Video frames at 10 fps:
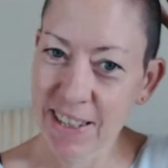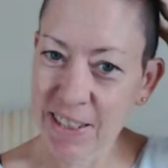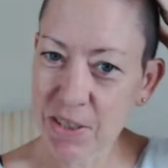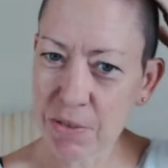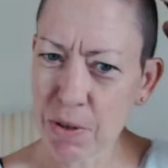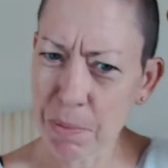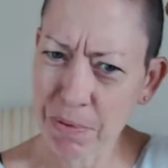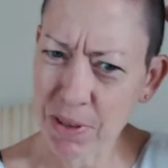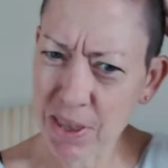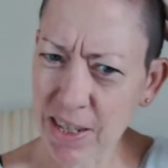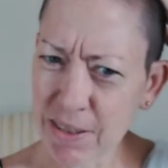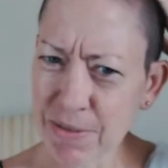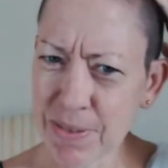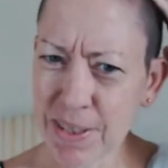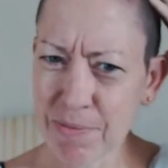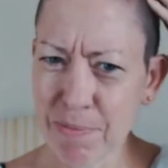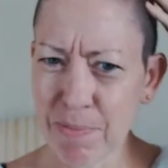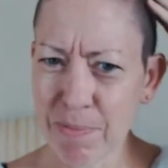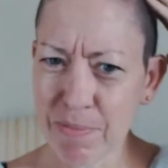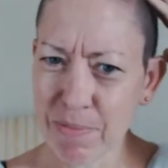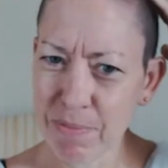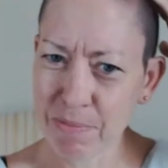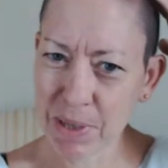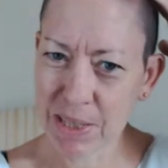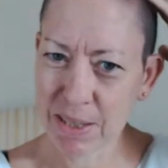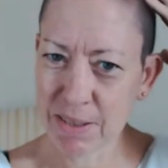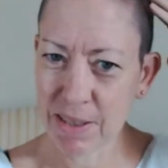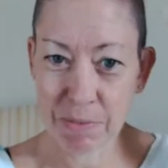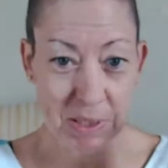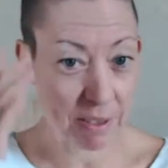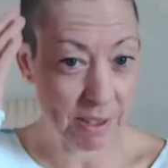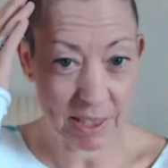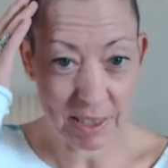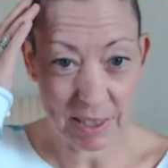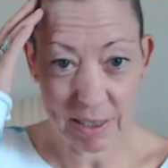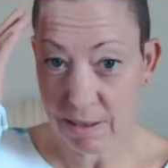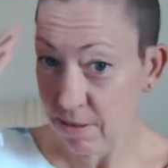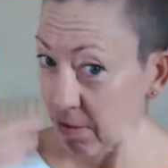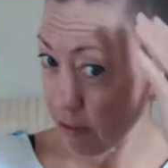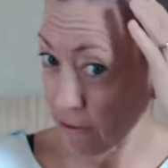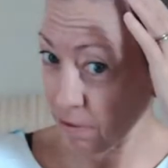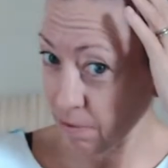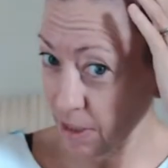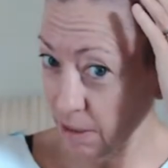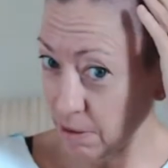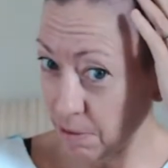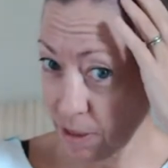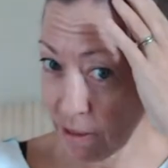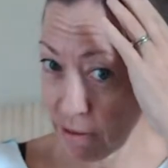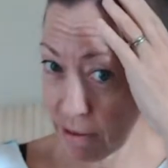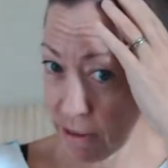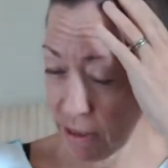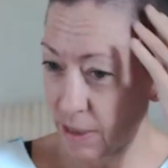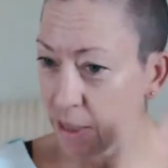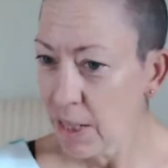So I've got a bit of a thing for messing around. I've been scratching there as well. It looks like.